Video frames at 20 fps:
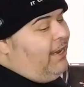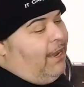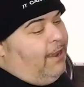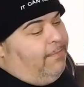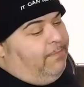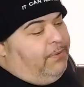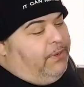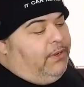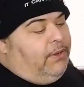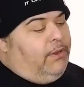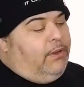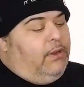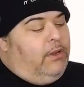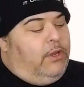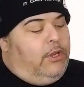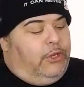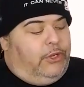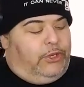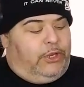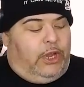depths.
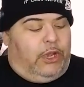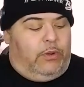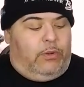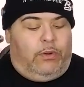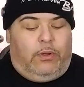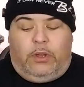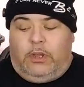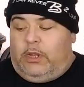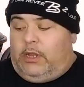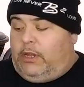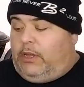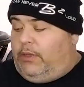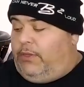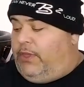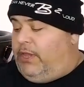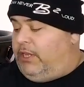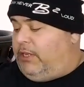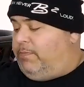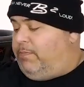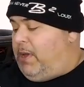So
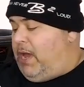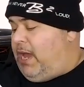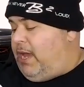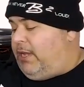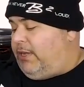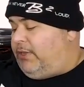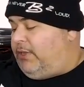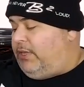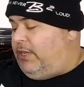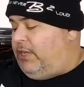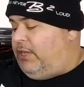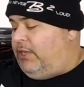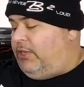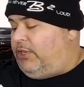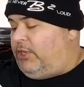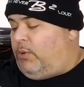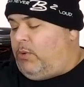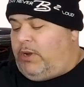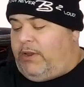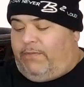this box is
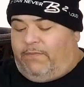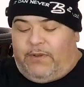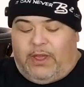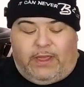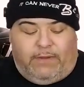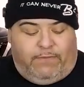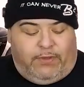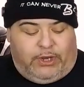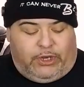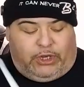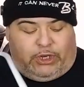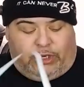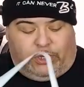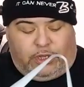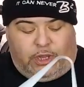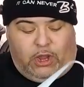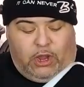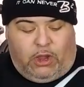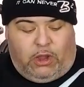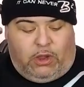25 inches
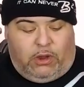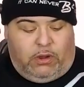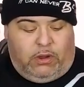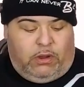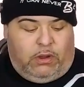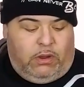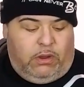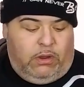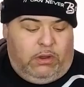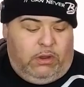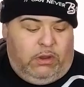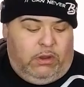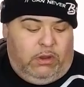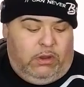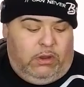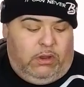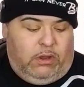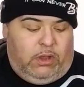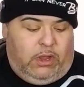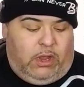long,
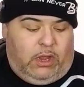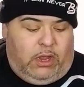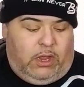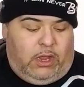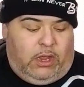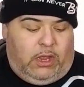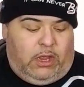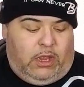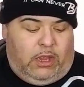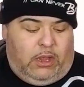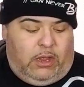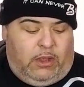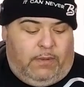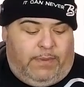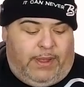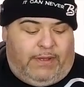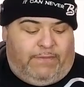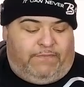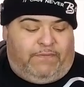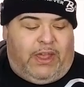
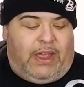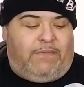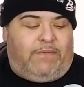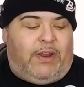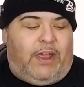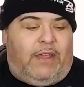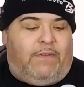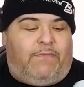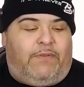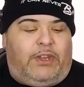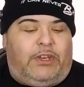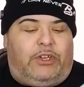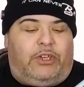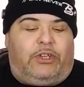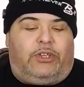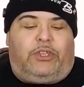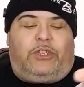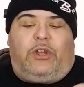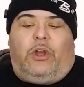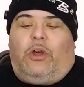about 5.5
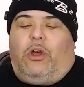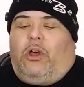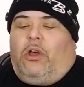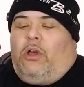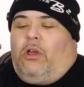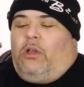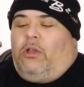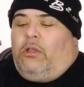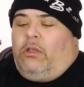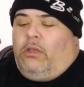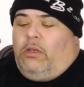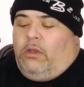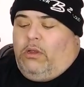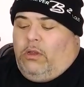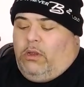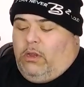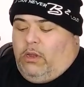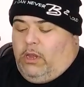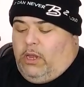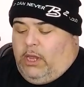inches tall,
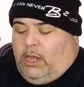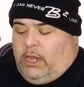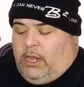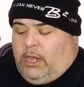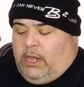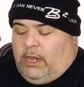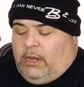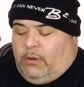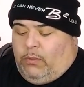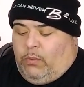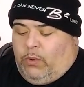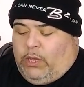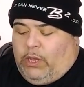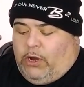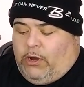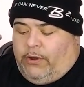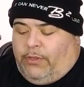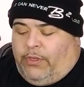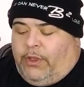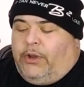and we
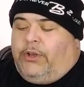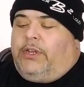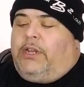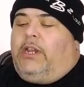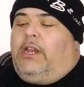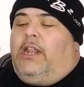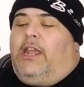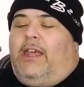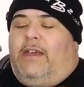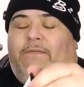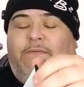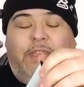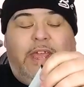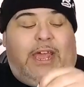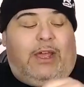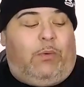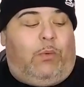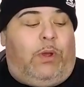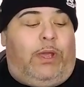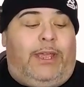are 13.5
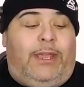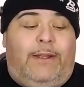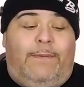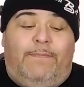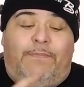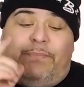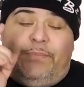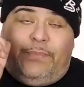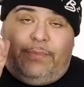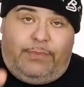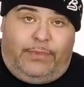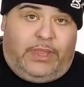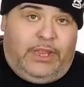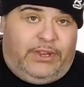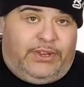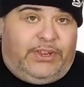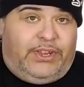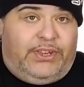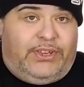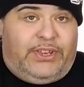that way.
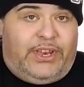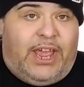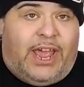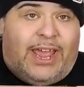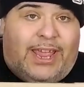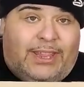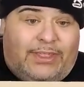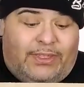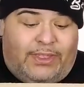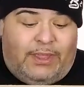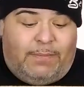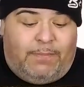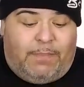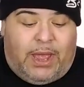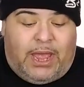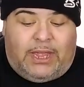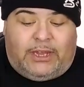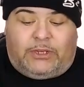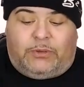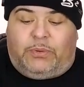This is not the
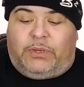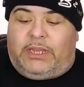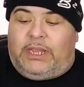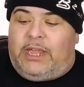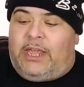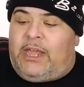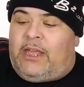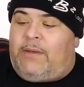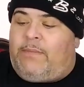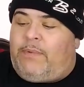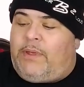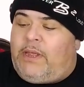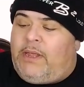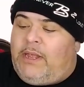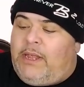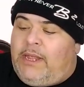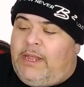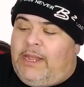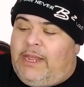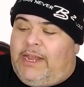box with the amp.
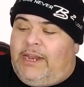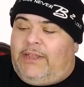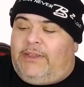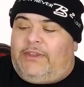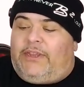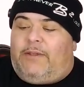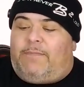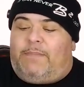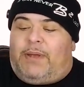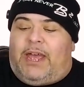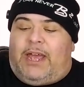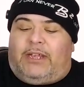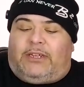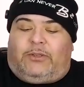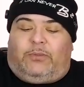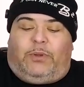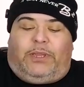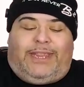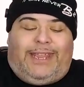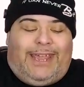It is the box
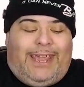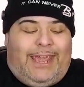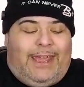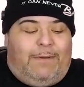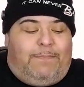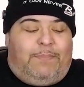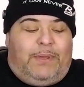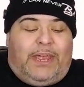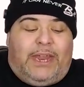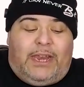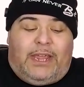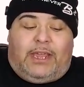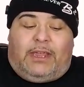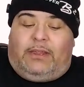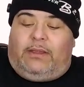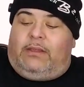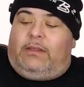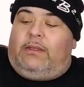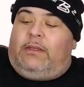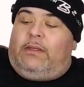with the amp in it.